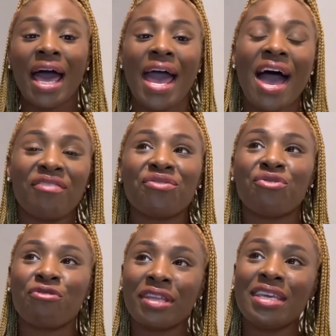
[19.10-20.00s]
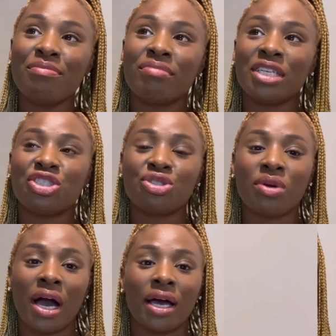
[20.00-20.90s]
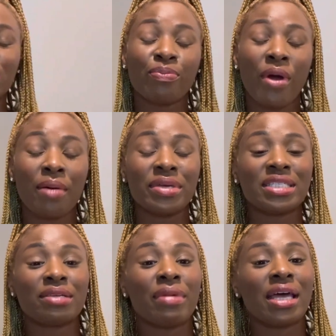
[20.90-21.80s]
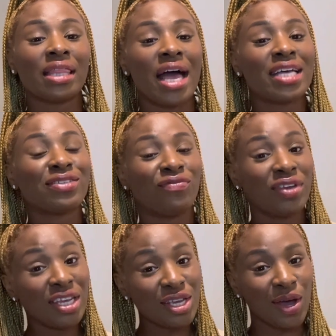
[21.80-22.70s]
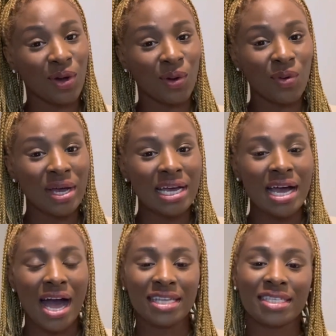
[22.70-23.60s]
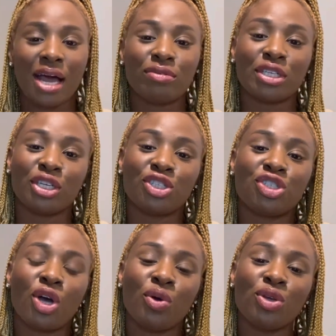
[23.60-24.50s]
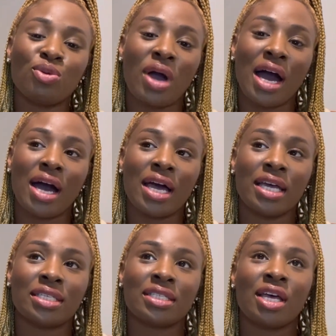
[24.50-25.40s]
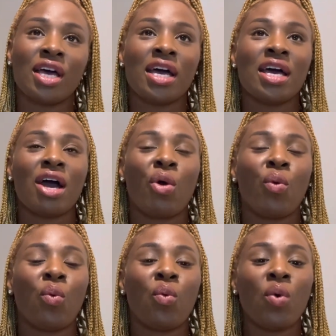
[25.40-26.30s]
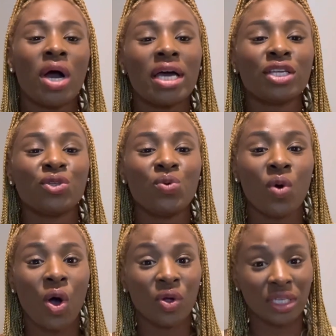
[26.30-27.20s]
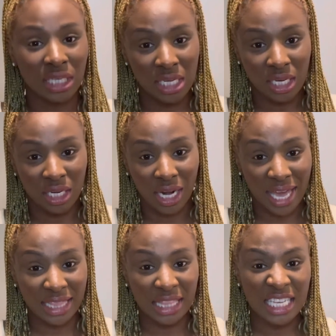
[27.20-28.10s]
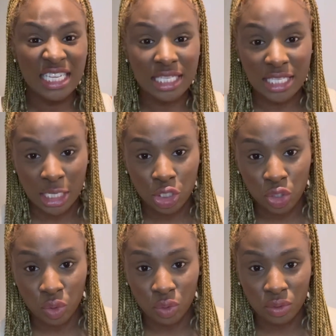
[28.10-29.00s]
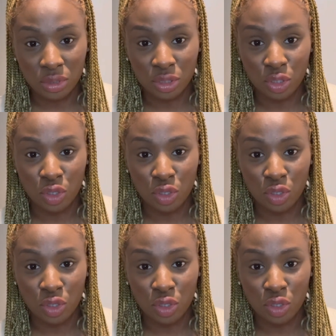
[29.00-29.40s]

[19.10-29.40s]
have really missed you guys. As promised in my last video, I said I was gonna show you guys what you all need, like the essentials